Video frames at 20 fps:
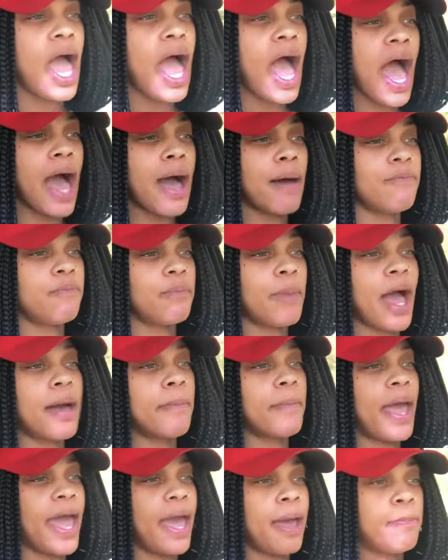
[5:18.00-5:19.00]

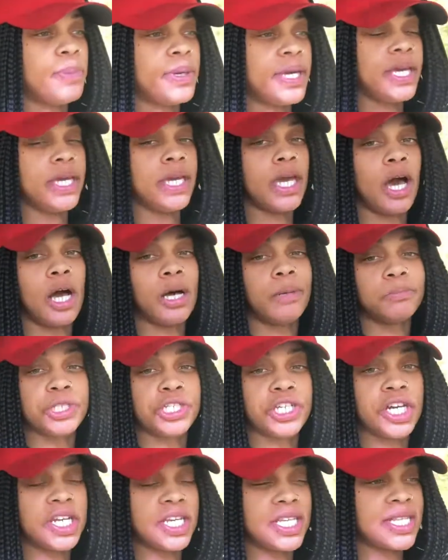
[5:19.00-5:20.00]
I'm happy.
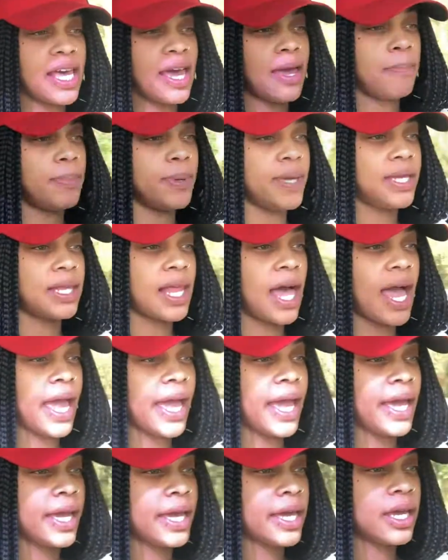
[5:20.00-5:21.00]
Sean is happy.
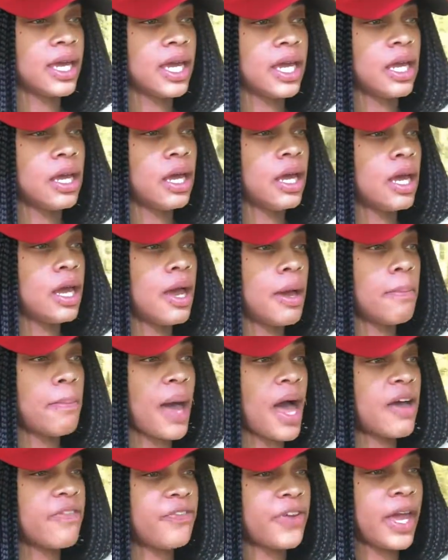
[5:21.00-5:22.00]
Like,
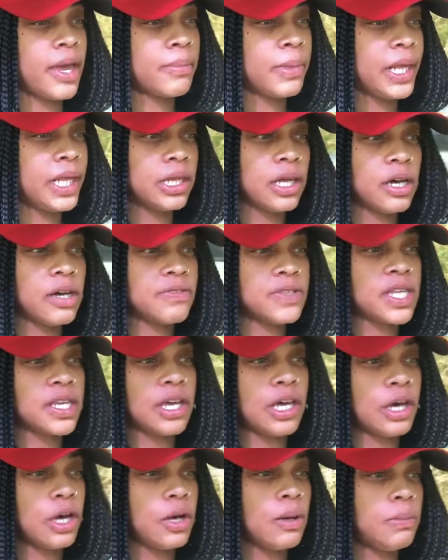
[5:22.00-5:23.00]
my family loves
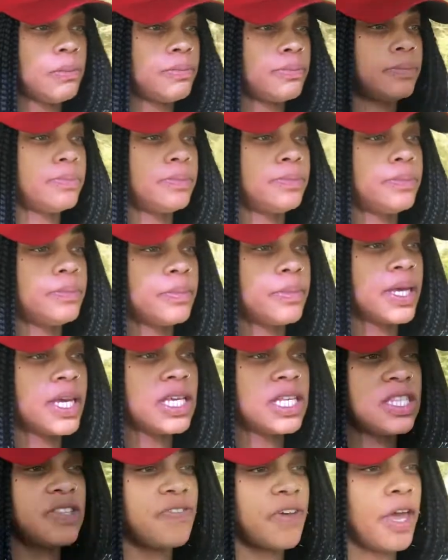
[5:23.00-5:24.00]
him.
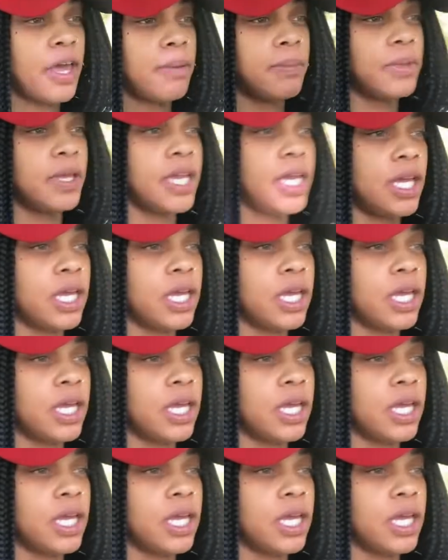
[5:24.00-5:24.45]
His family.